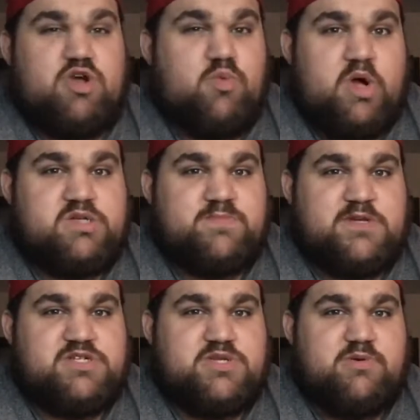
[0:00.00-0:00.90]
Don't watch
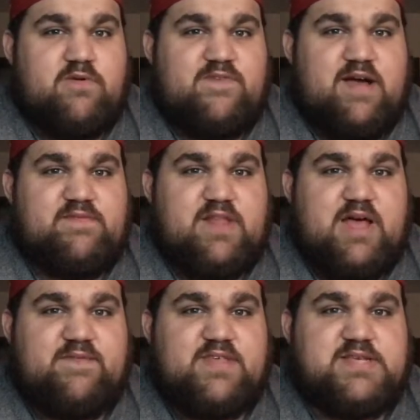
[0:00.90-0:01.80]
much of 205
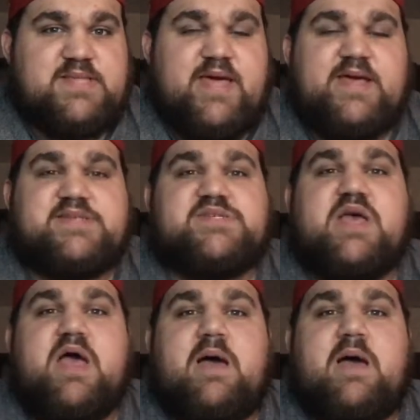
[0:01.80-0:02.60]
Live these days,